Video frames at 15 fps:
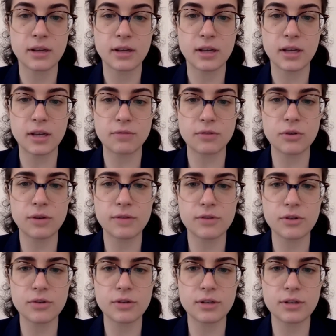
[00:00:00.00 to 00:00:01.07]
If you have
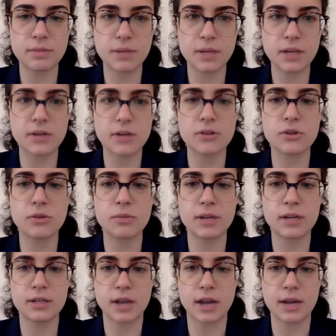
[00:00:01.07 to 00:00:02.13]
chosen to be here so
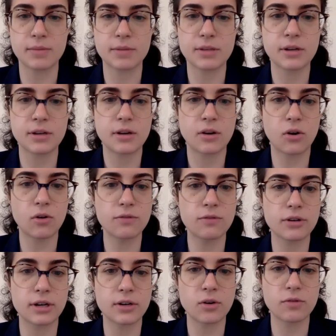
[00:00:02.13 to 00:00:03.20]
many times,
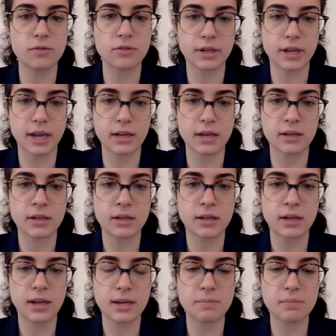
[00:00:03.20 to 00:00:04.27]
over and over again,
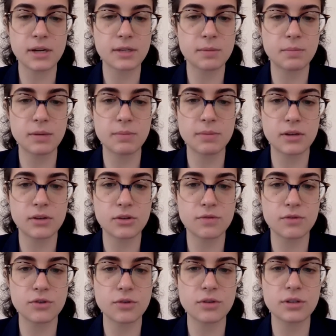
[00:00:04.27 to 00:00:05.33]
it must be because you've
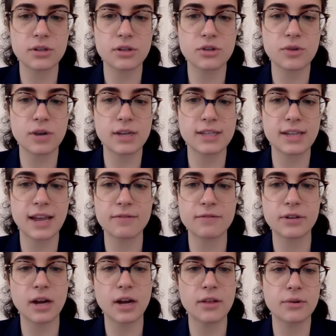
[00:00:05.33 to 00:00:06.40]
chosen to trust
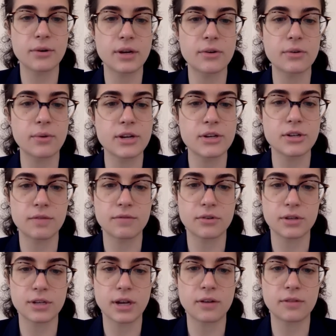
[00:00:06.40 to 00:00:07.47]
every other iteration of
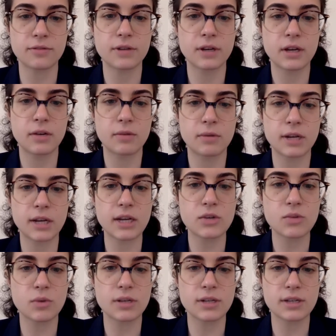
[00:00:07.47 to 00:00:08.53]
yourself when
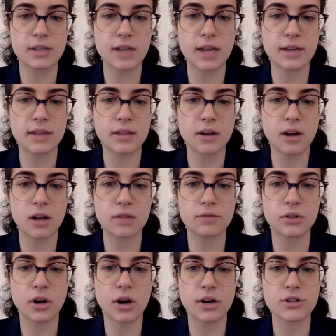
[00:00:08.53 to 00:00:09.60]
each one decided that all of
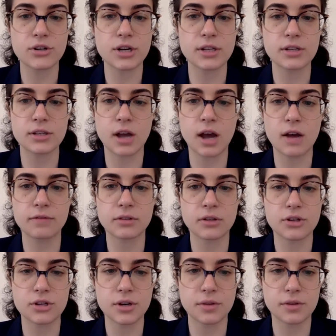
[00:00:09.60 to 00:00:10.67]
your harsh and soft
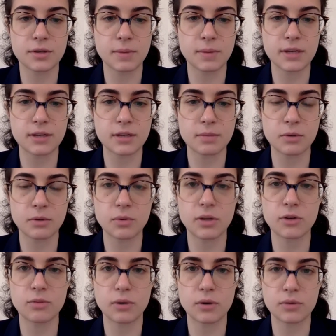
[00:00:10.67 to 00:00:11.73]
could share the spaces between
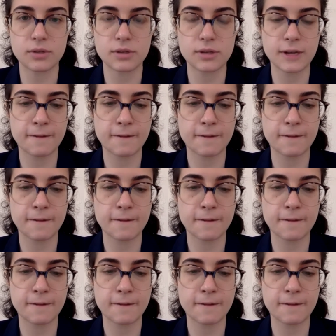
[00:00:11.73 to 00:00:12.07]
your bones.